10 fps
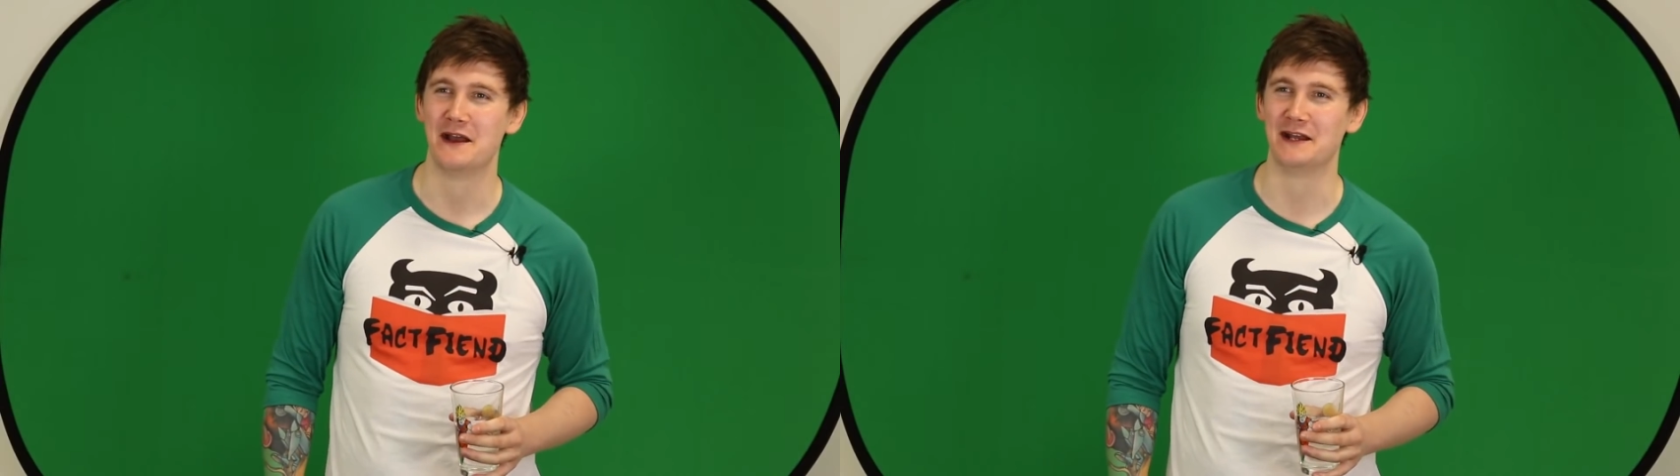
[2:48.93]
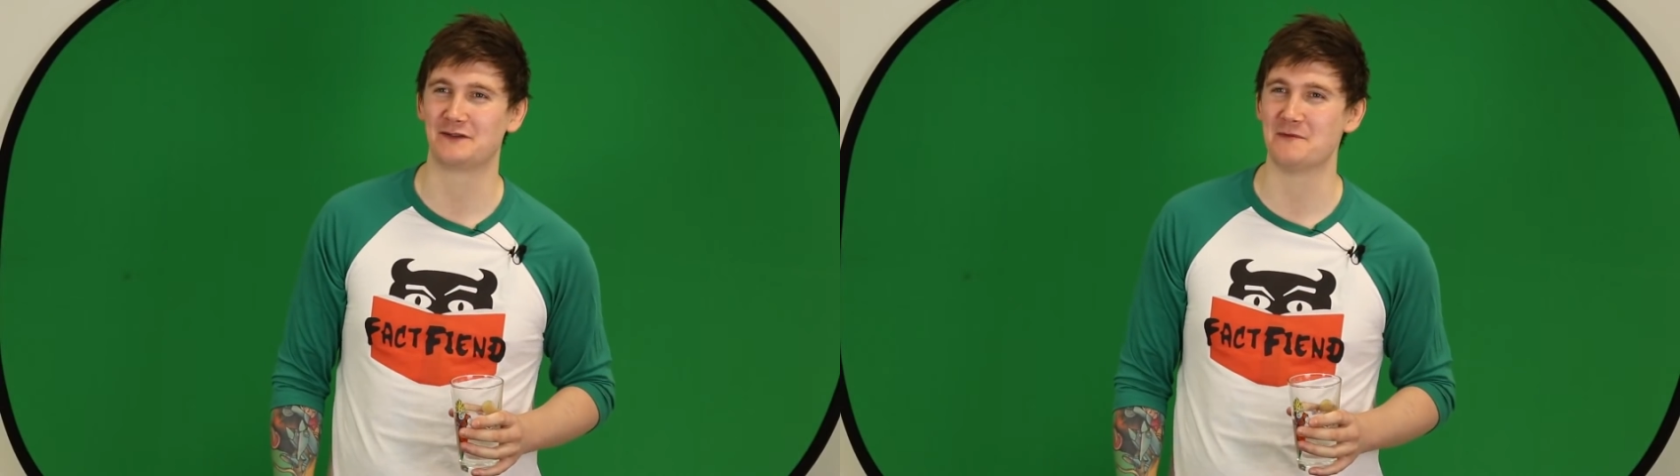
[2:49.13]

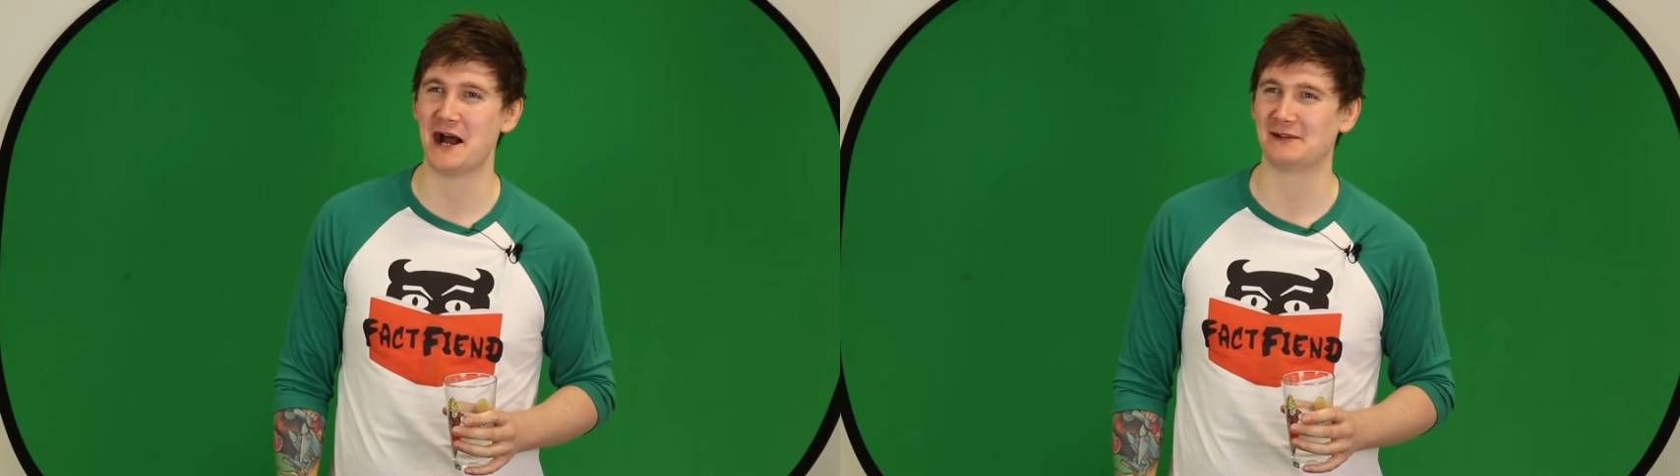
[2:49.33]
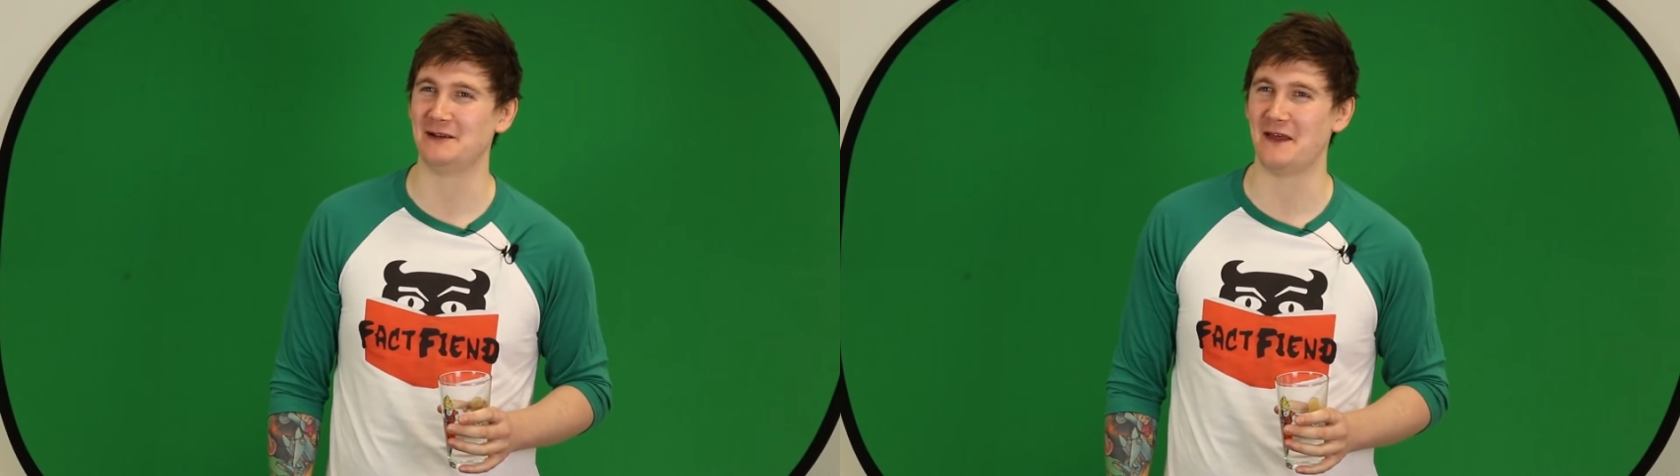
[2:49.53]
And it just
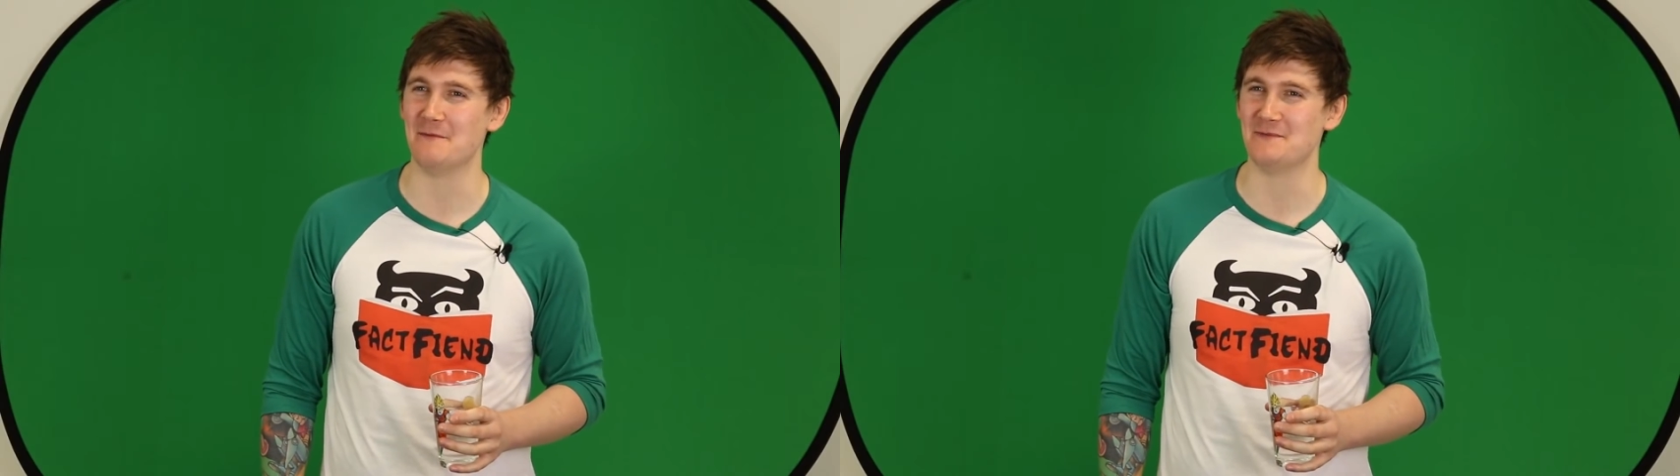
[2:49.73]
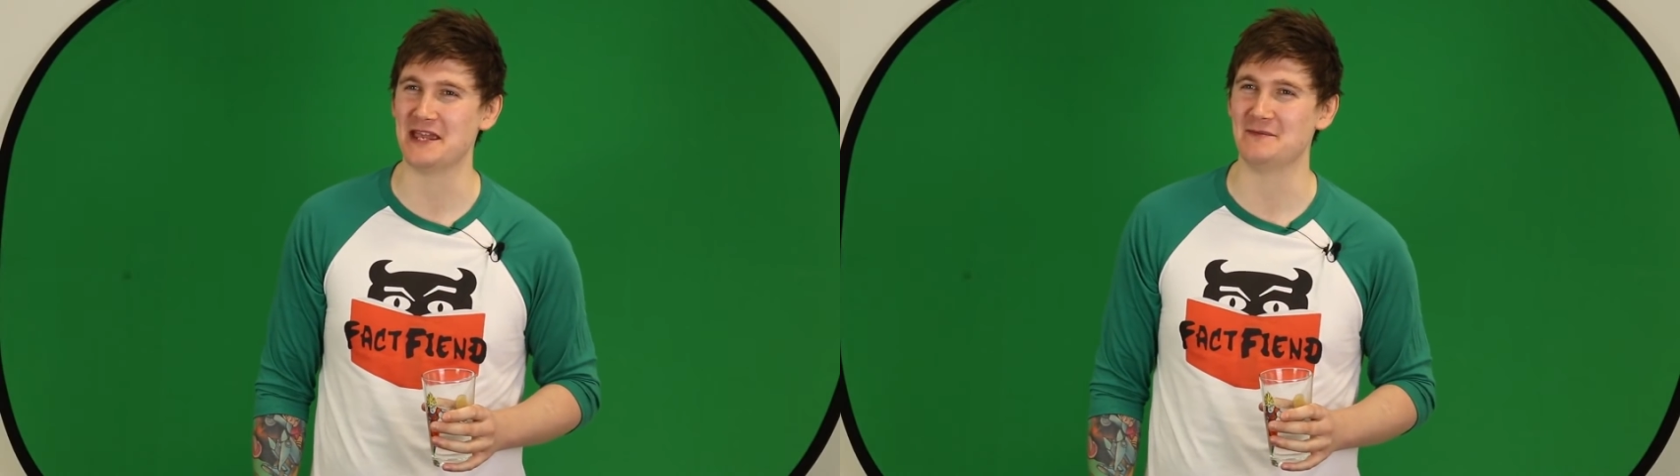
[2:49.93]
reminds me of
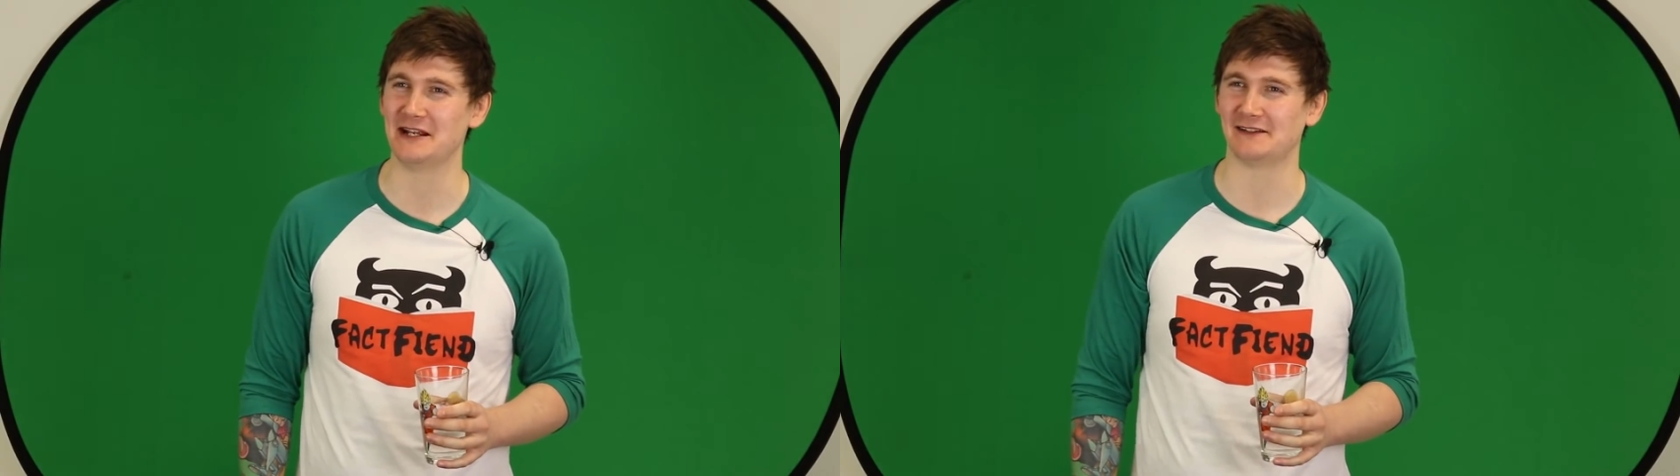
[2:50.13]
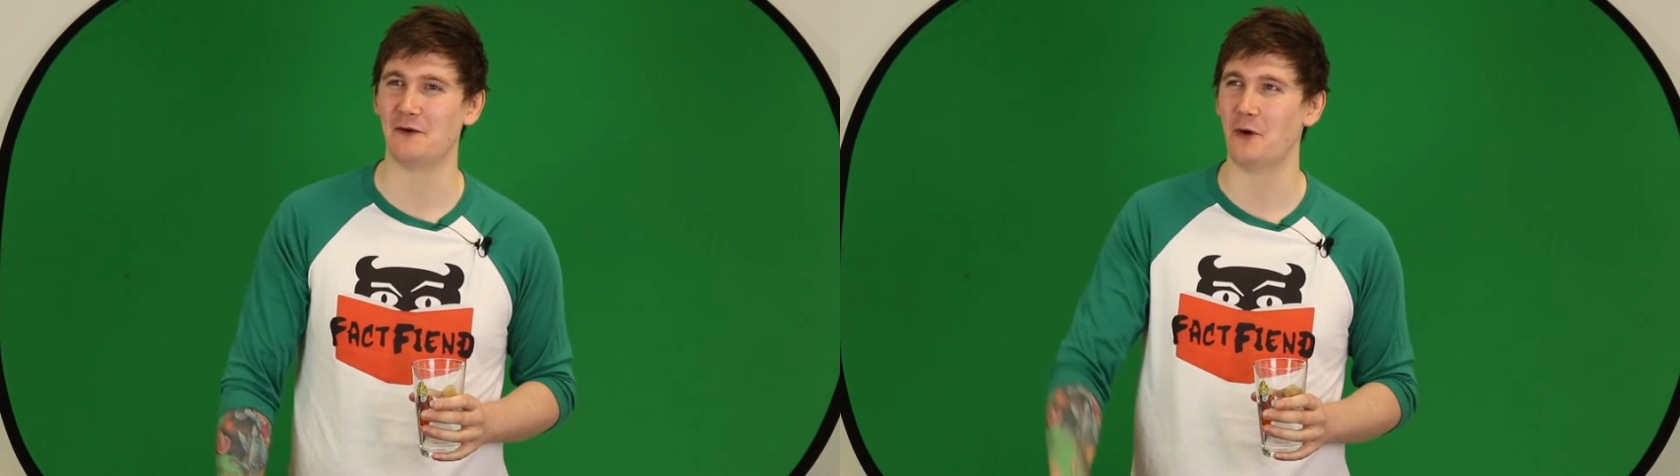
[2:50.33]
that meme, and
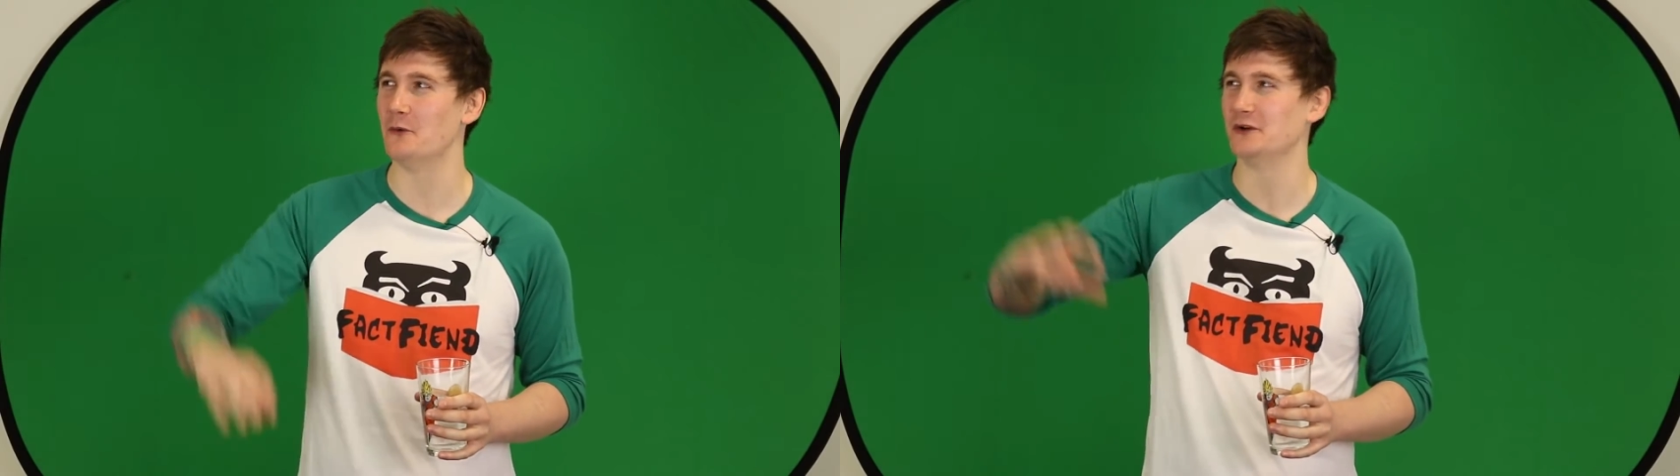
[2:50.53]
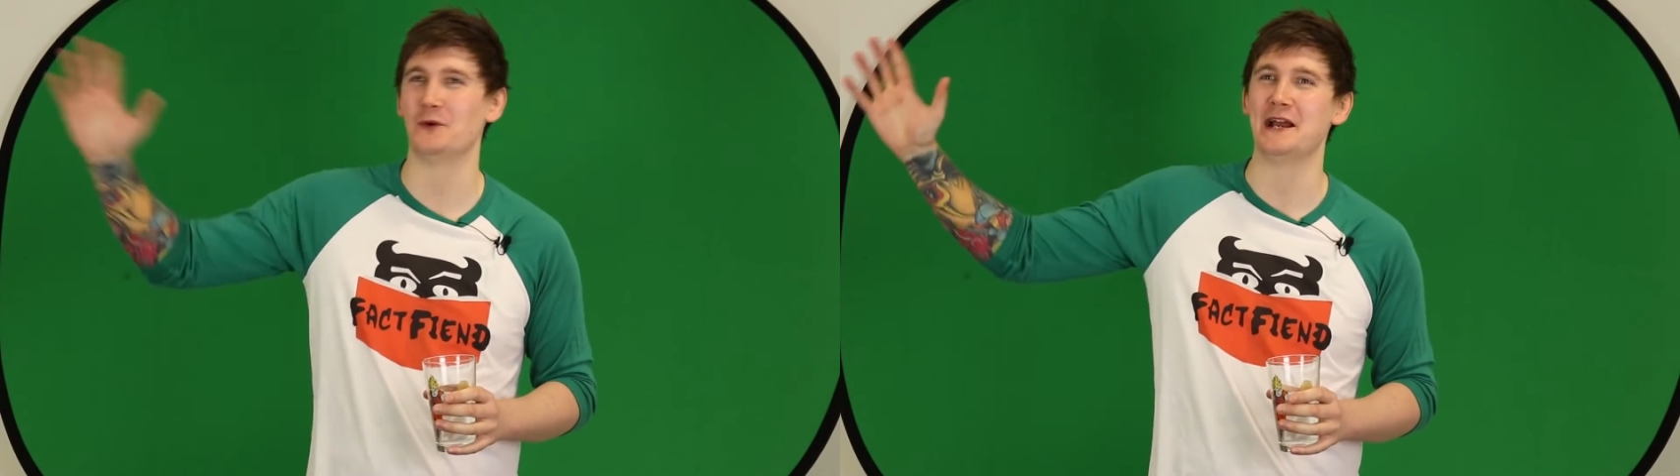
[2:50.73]
it's what
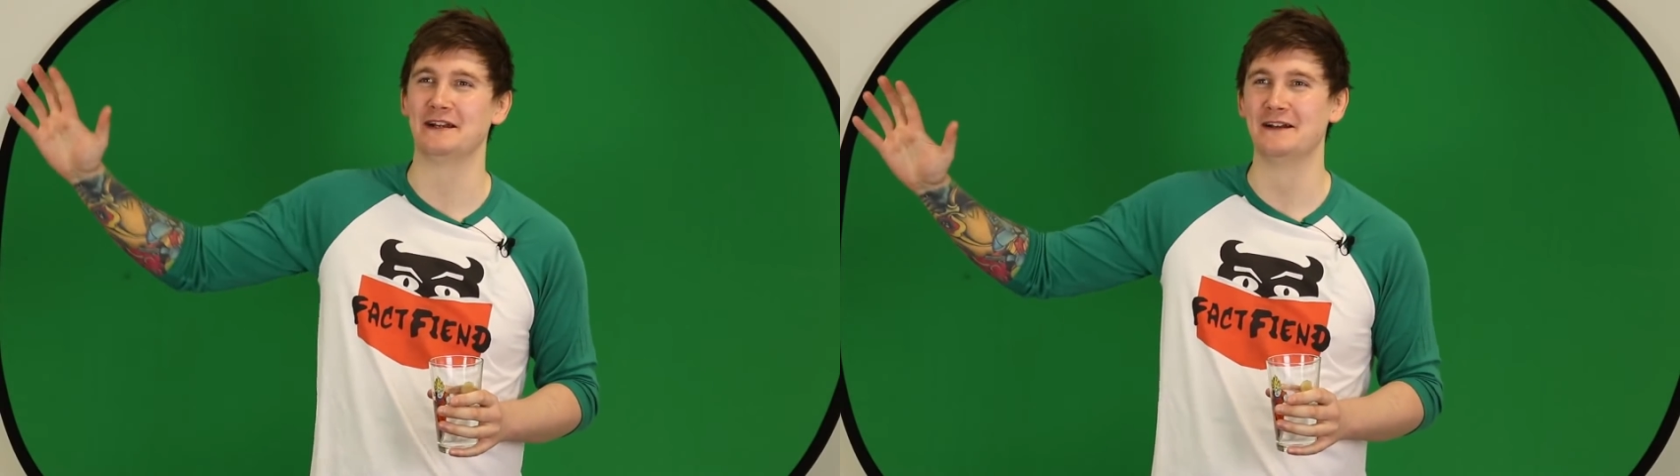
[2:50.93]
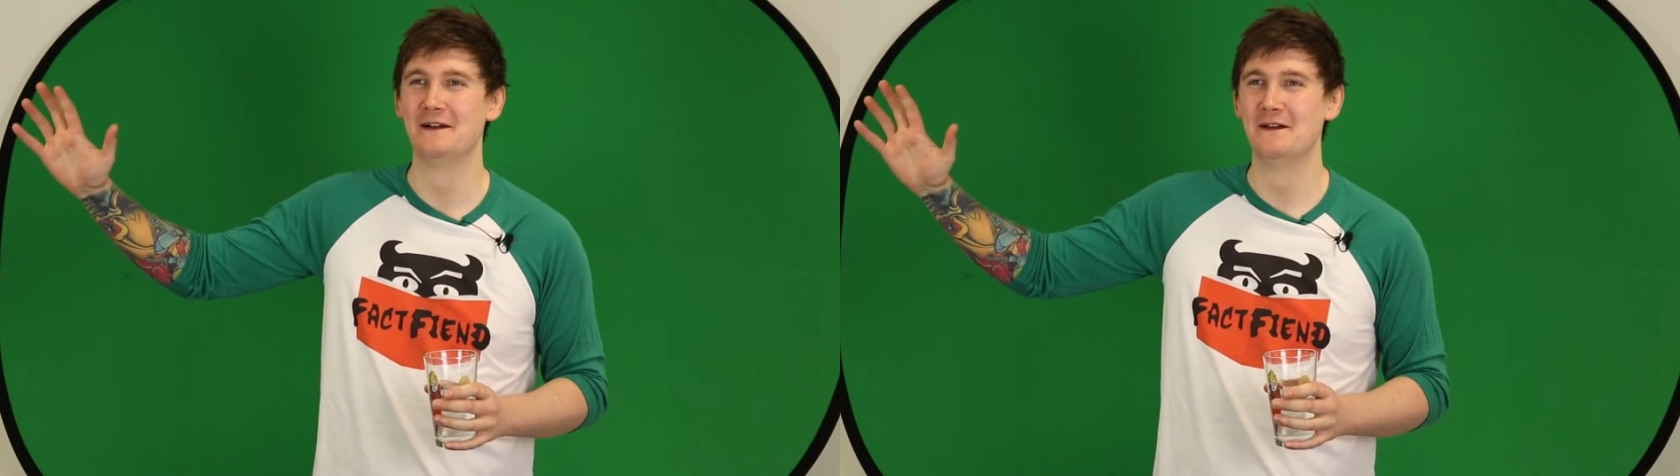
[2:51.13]
would win?